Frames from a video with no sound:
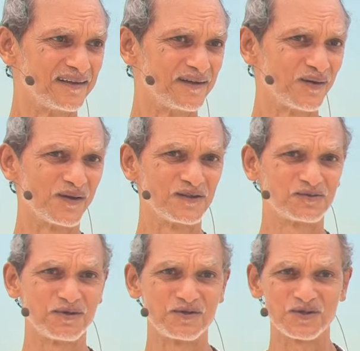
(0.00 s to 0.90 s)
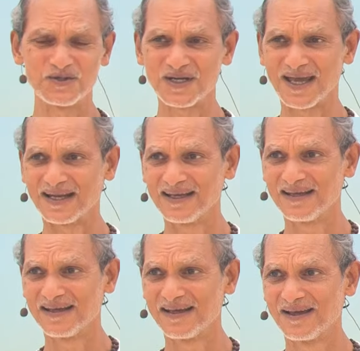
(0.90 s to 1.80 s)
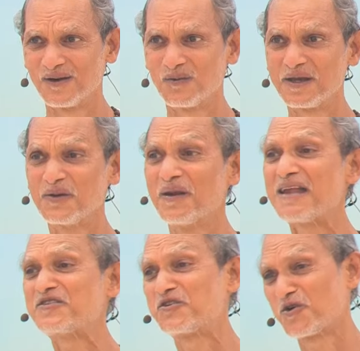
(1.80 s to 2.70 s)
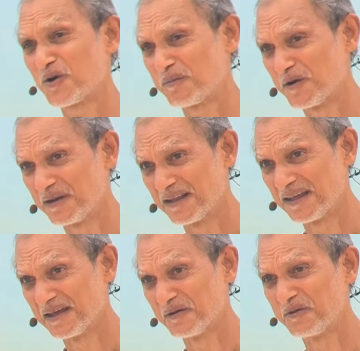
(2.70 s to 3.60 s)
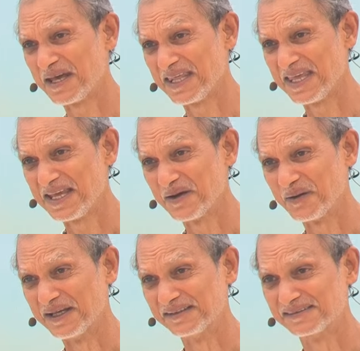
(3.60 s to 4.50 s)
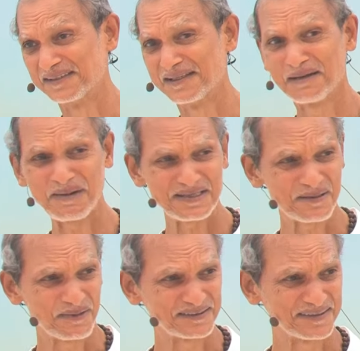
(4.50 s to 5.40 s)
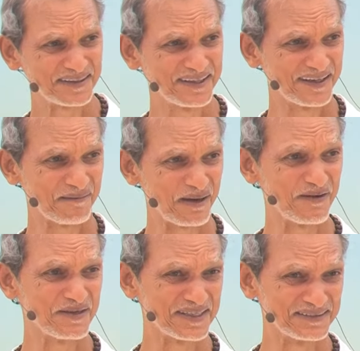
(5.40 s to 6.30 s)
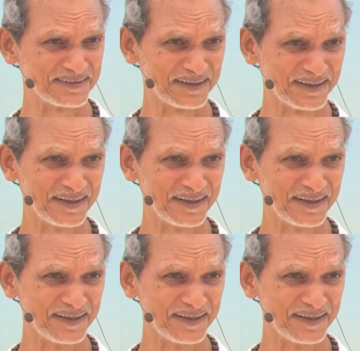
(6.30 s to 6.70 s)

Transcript: on the spiritual journey, where you're not sure about where the ego is. Am I tamasic? Am I rajasic?